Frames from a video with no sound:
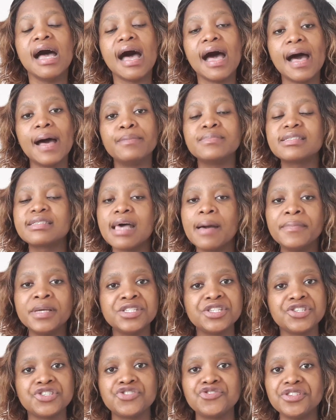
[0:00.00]
Um, some
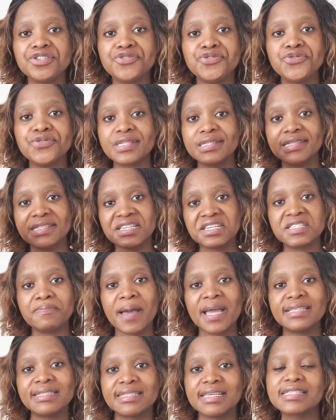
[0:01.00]
industries use a six
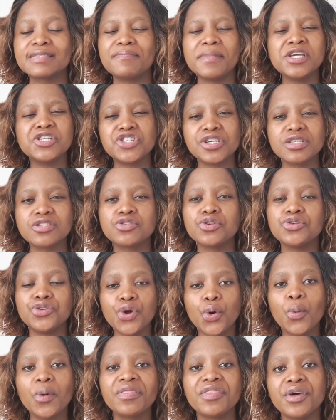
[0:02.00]
by six matrix, so you
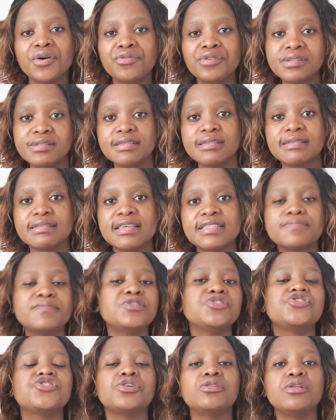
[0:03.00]
know with the risk
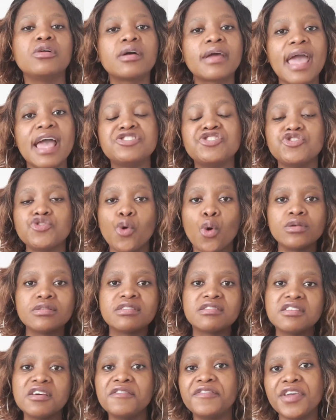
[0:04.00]
assessment you'll look at your
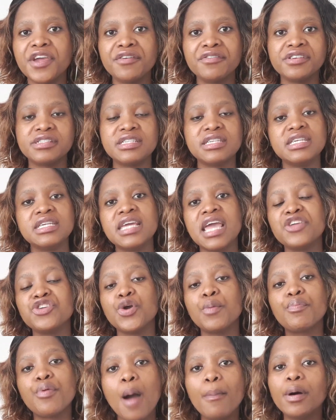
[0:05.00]
severity and
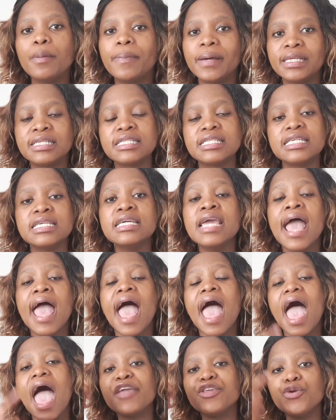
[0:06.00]
your probability,
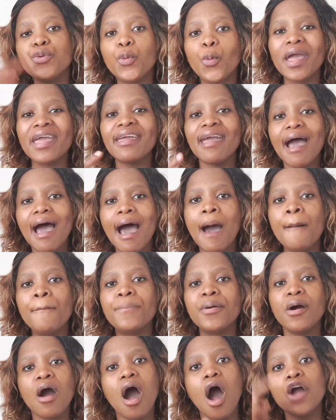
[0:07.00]
and you weigh
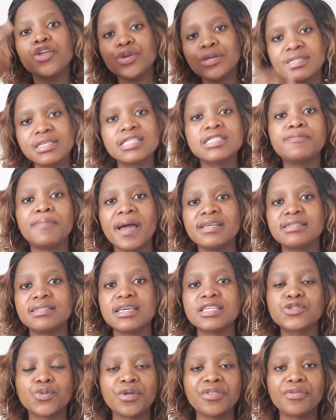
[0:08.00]
up on your six by
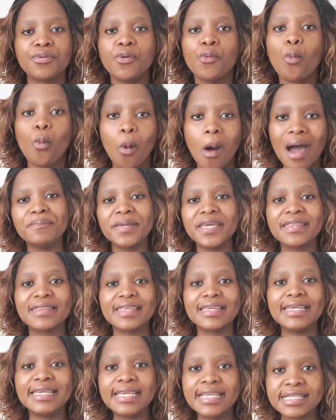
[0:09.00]
six with one being
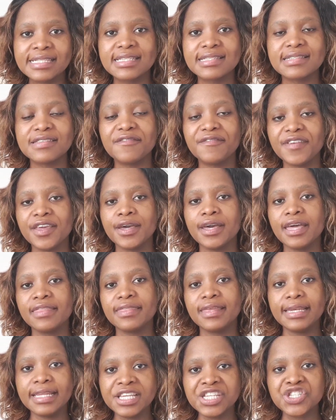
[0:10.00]
the least severe
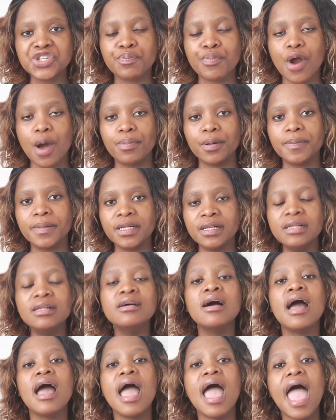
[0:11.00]
and the least
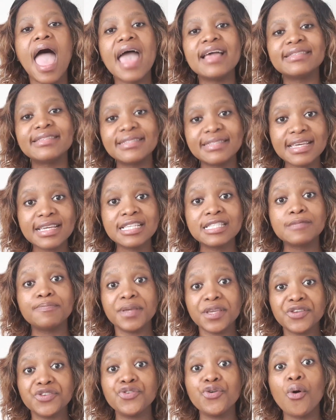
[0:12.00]
probable, and six
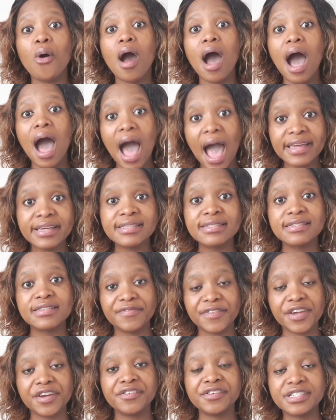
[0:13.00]
being your highest
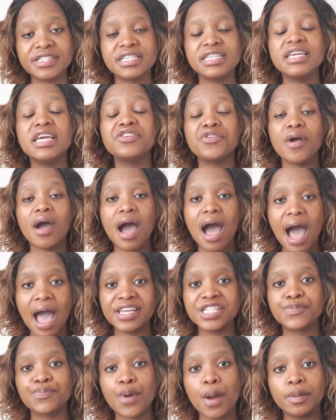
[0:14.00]
severity and your
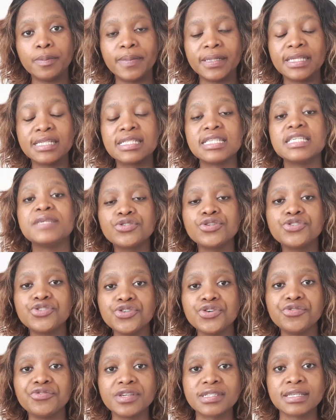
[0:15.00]
highest probability. Also
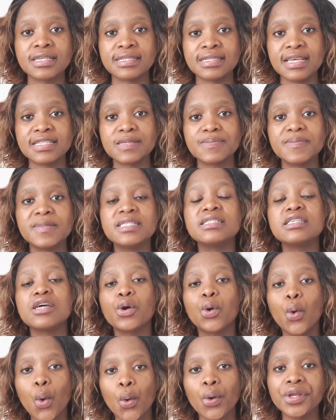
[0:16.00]
do your risk assessment
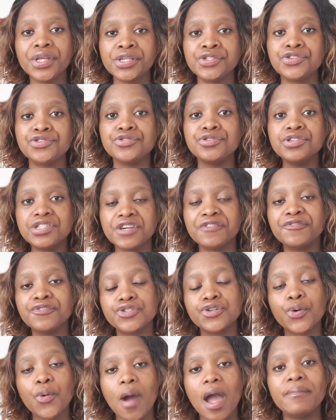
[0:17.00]
according to
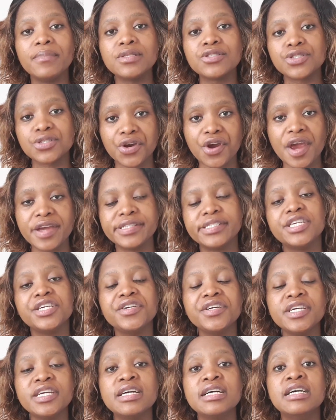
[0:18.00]
different requirements and
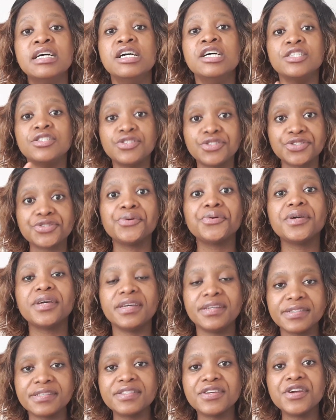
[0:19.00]
criteria. So
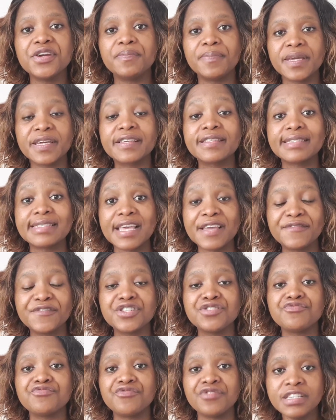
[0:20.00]
is there a big
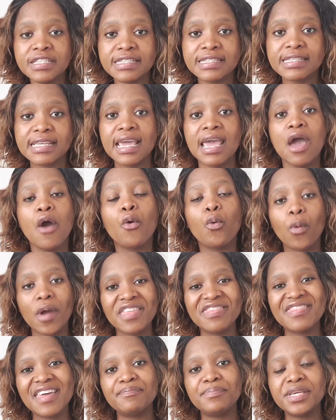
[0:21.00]
safety risk
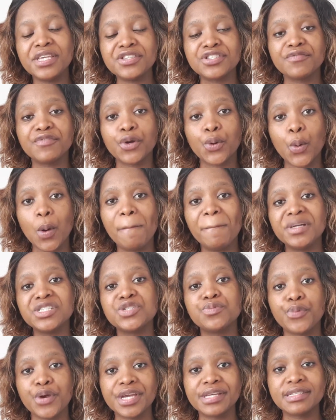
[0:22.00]
when that piece of
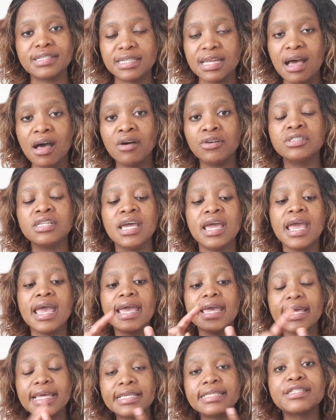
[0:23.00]
equipment breaks down?
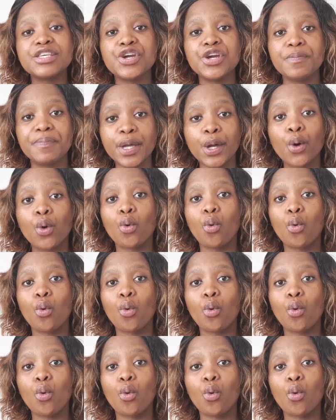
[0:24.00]
Is there a big